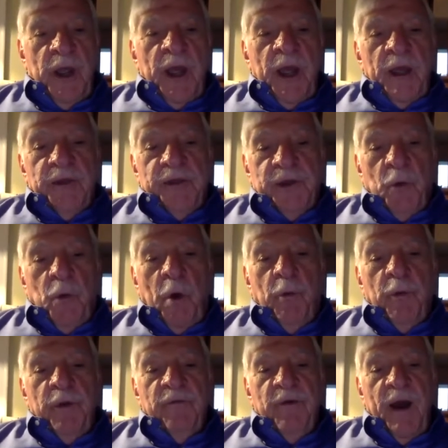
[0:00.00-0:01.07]
And so,
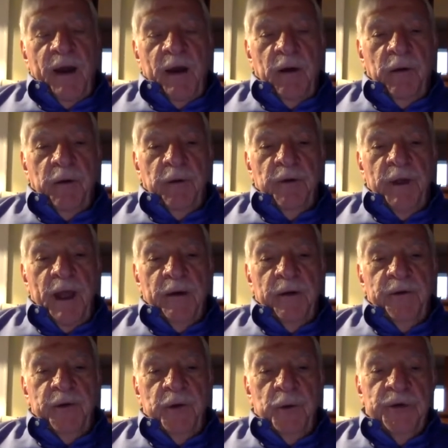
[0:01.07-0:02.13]
what we've got to learn how
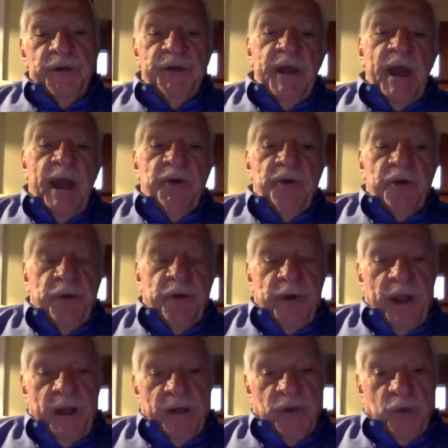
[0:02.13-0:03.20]
to do is catch the
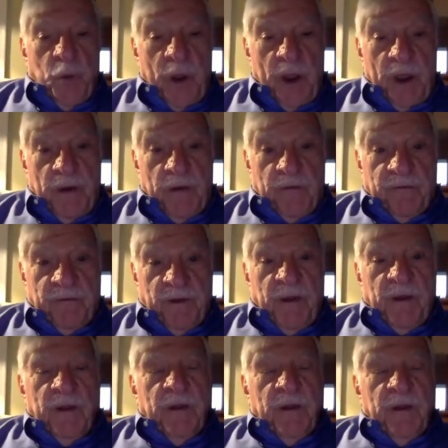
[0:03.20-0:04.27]
next wave.
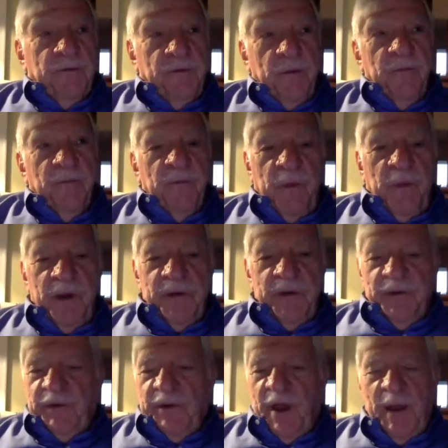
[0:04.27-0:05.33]
From
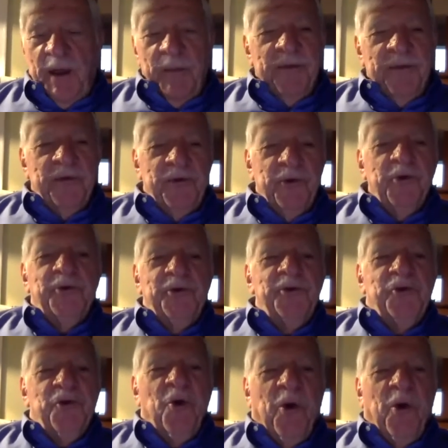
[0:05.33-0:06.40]
my time at the
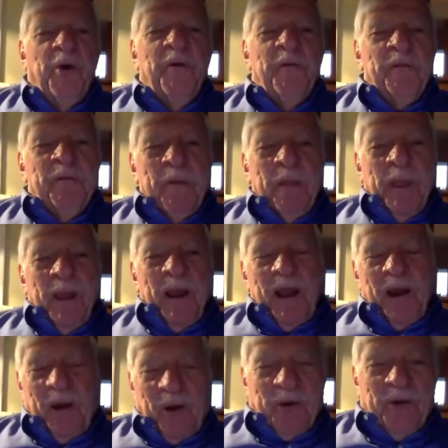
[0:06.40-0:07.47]
Jersey Shore,
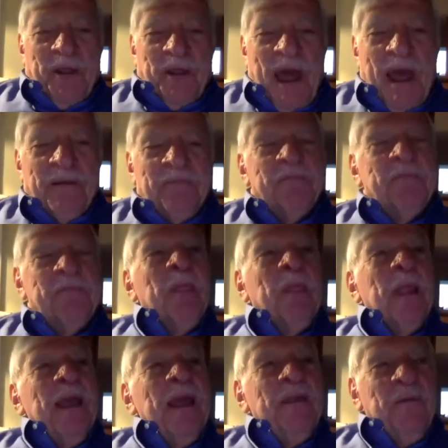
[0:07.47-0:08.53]
I learned that
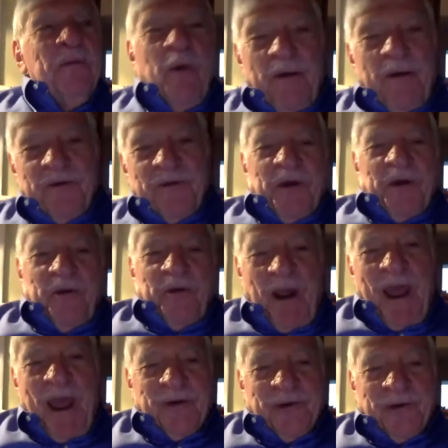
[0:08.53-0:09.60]
the wave's going to
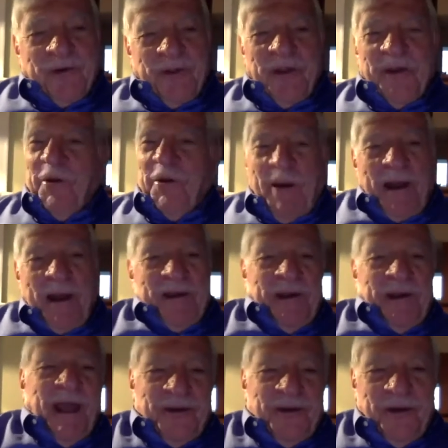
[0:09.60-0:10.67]
crash. And then you go out and you
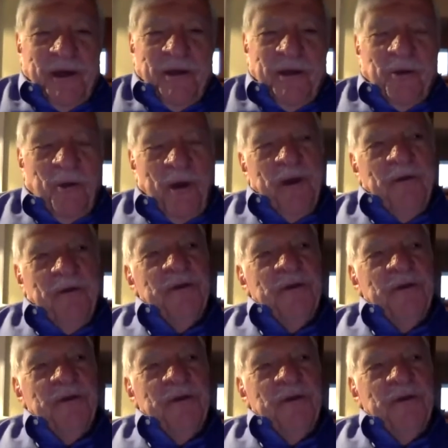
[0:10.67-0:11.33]
catch another wave.